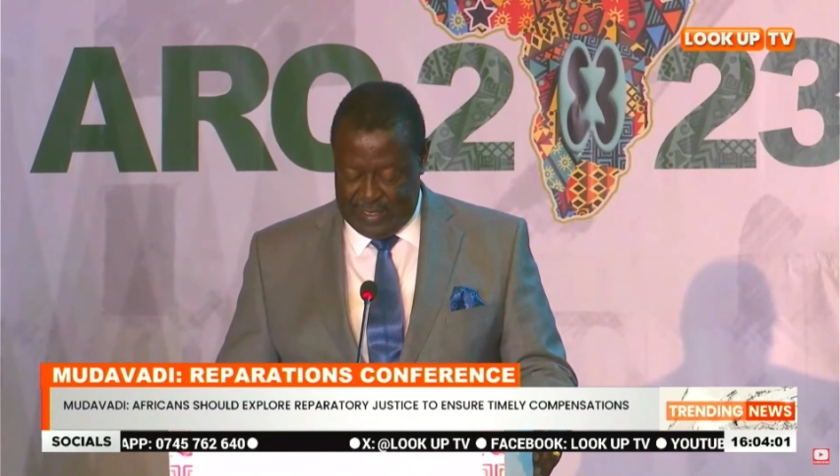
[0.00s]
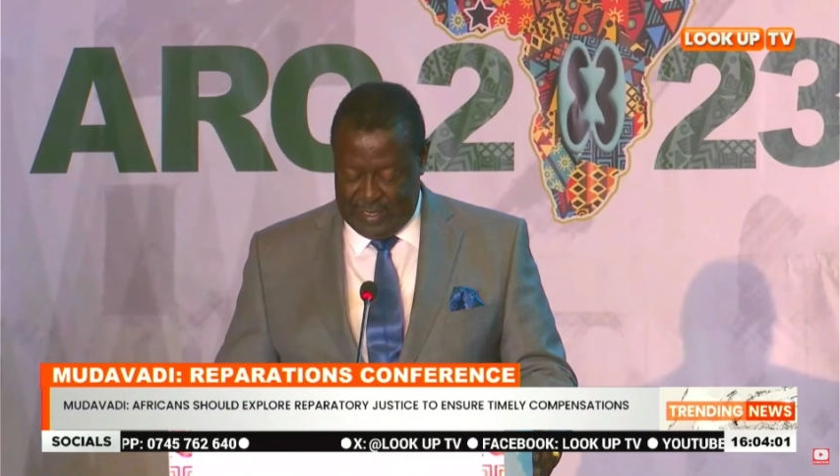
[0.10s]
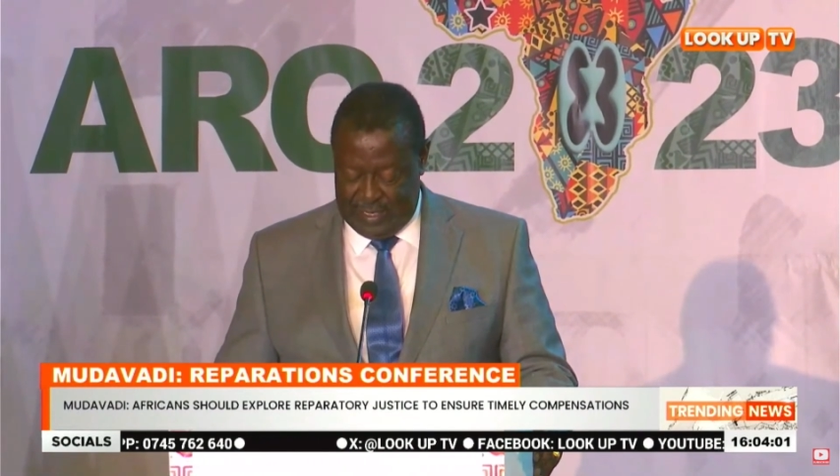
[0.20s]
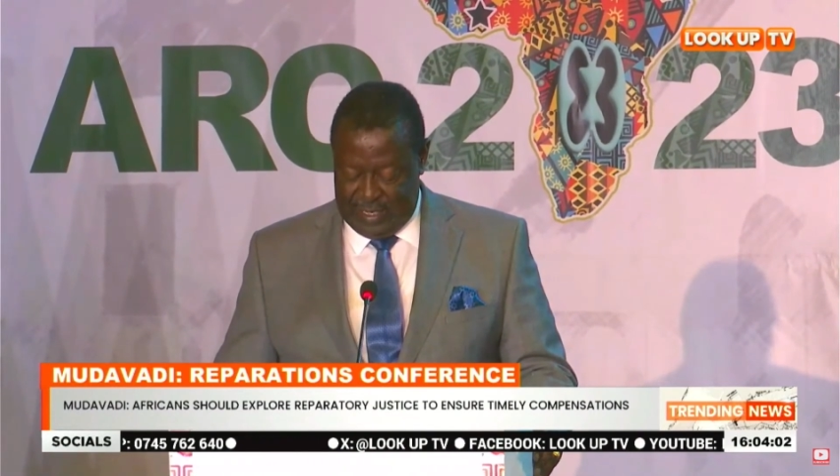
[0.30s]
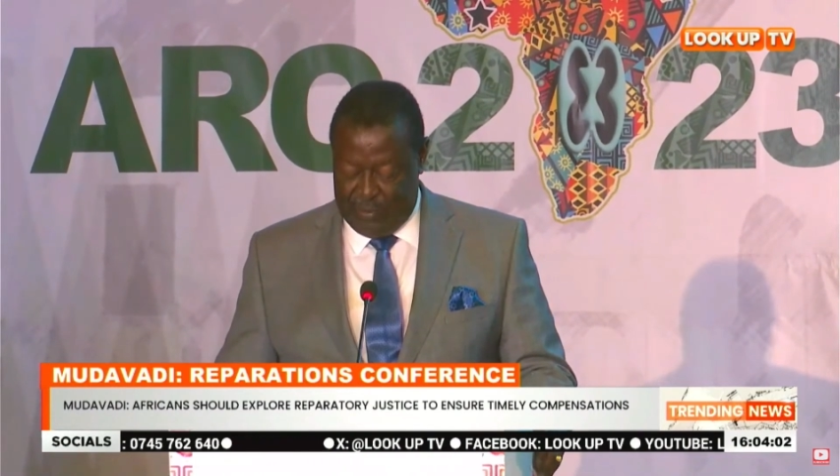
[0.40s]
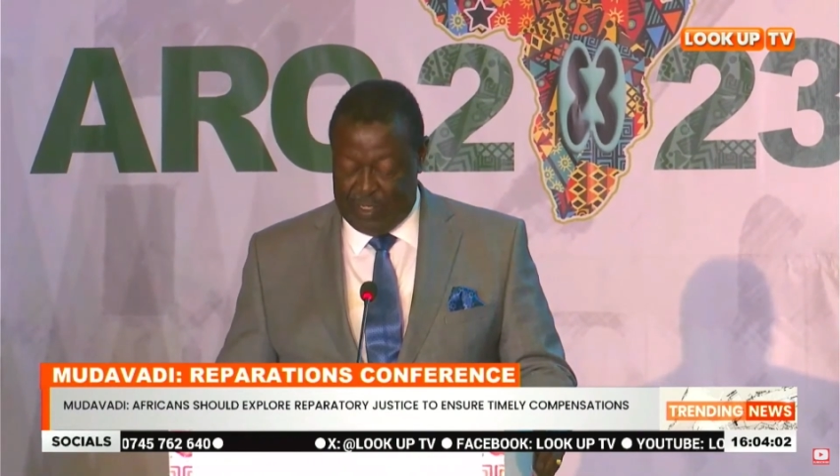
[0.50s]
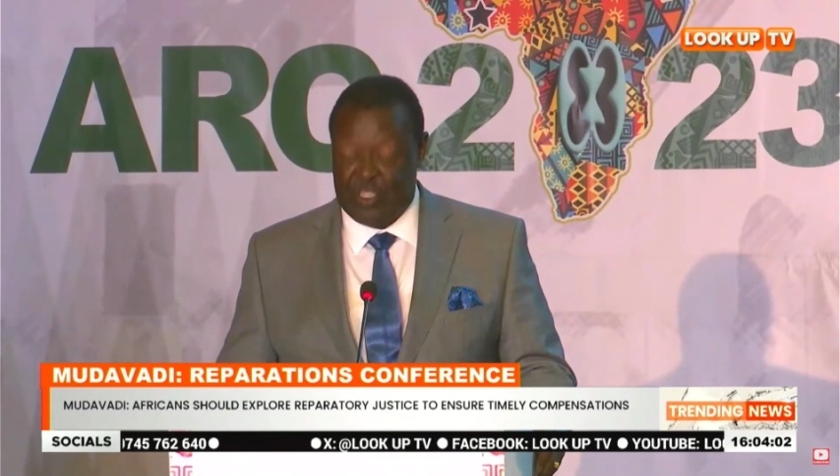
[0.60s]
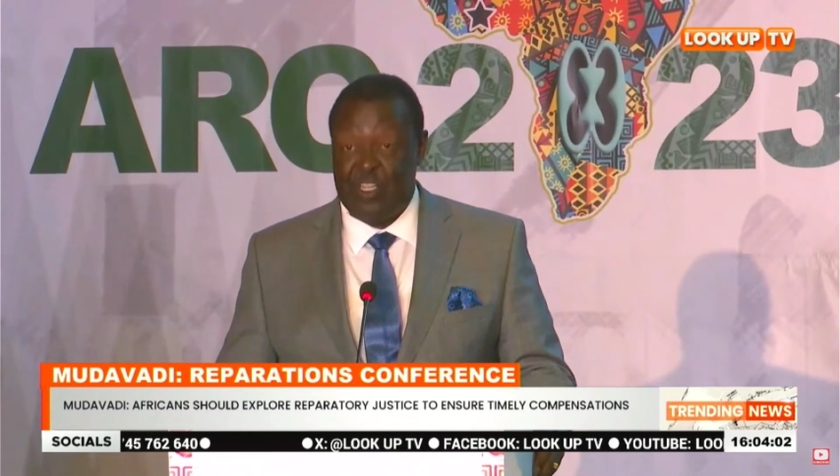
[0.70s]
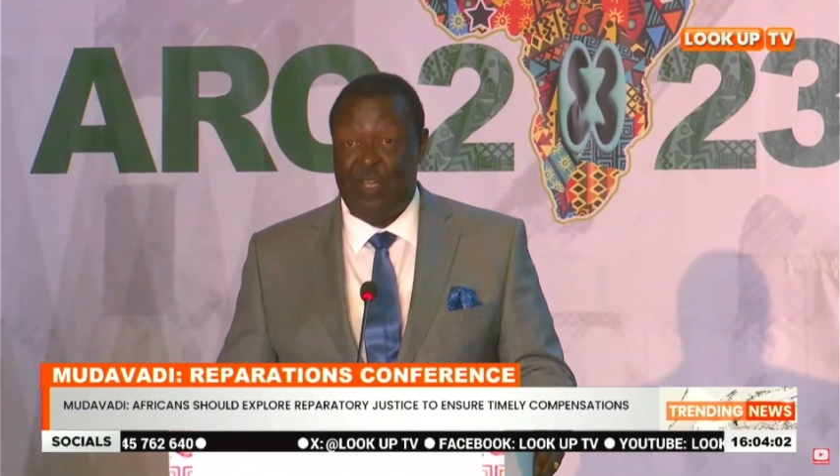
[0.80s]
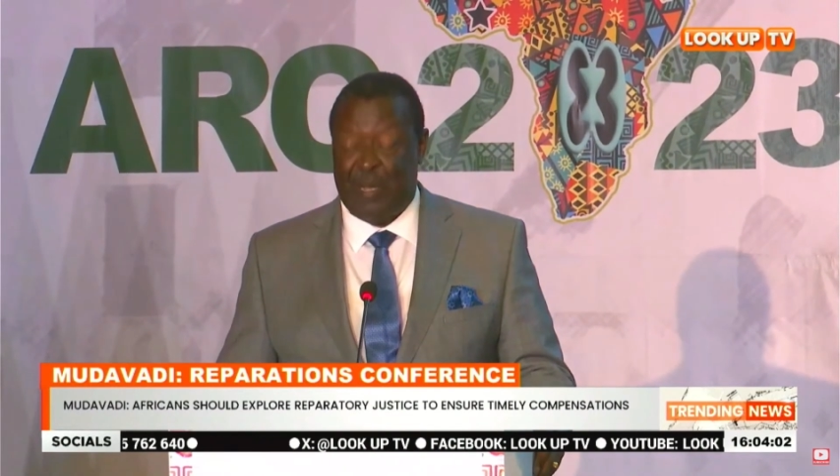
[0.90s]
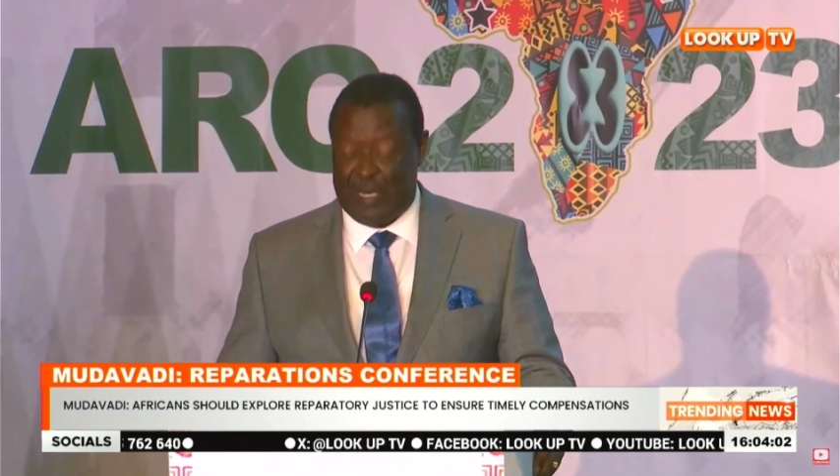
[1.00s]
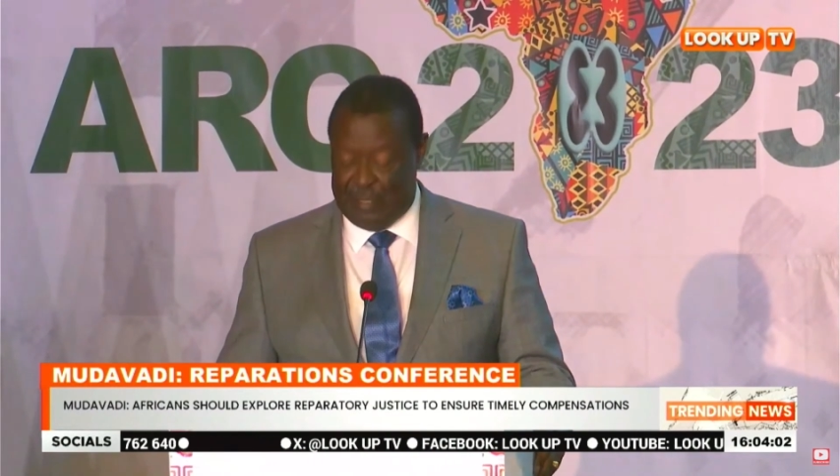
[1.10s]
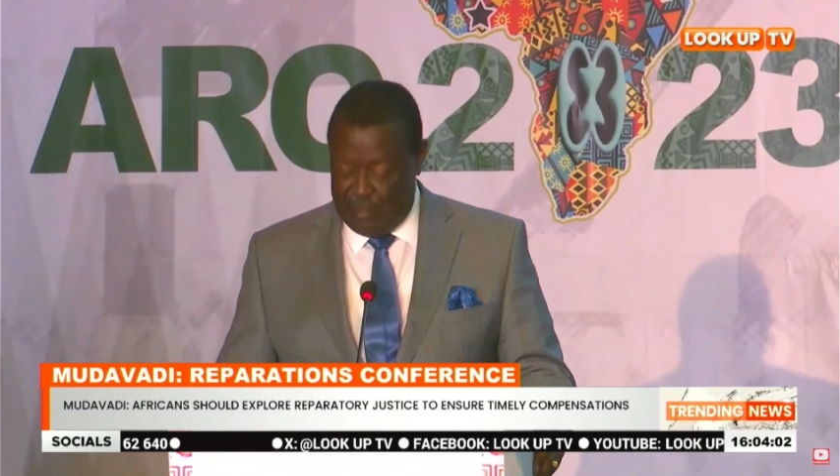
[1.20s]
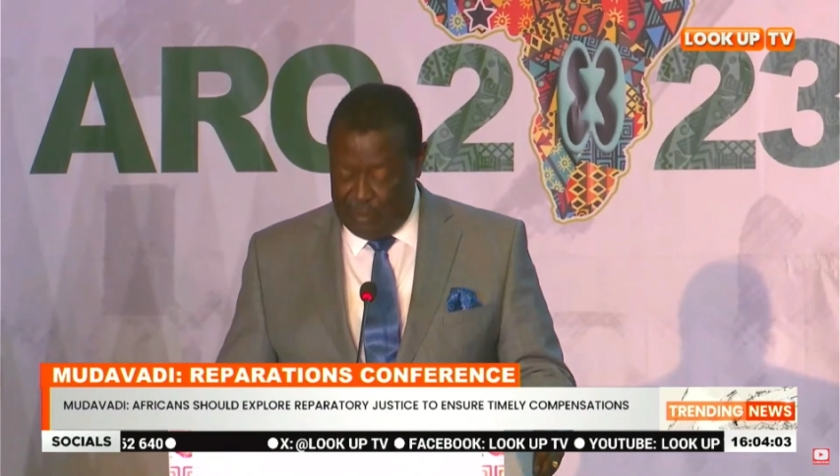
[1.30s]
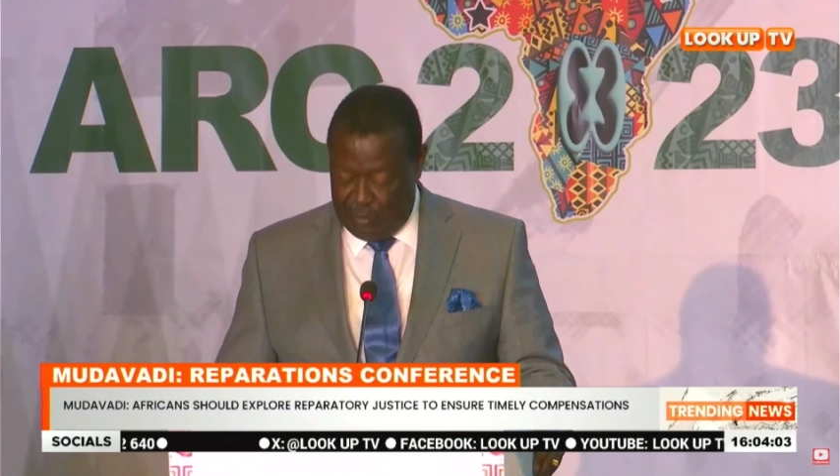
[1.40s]
Deputy
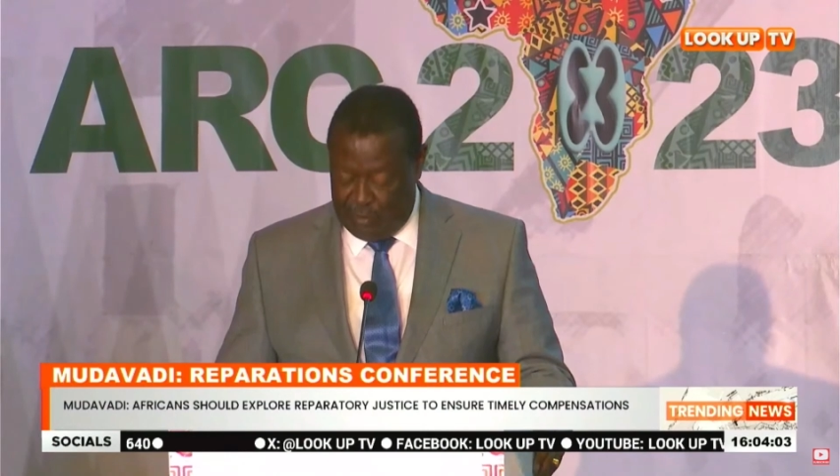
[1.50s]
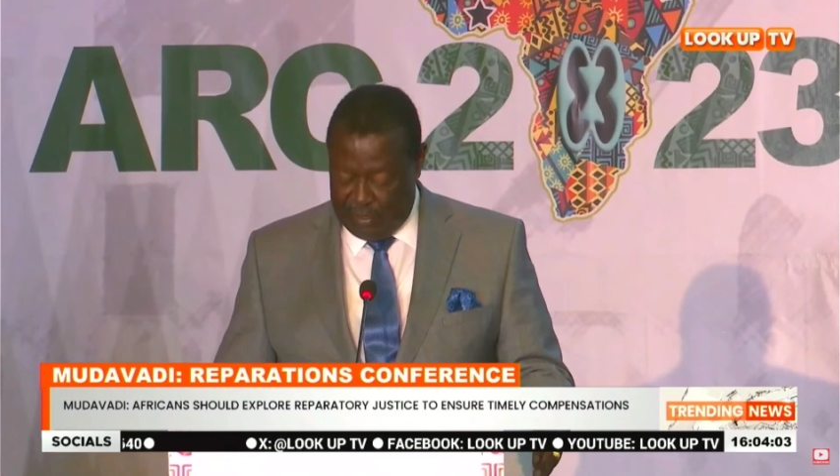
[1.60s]
Chairperson of the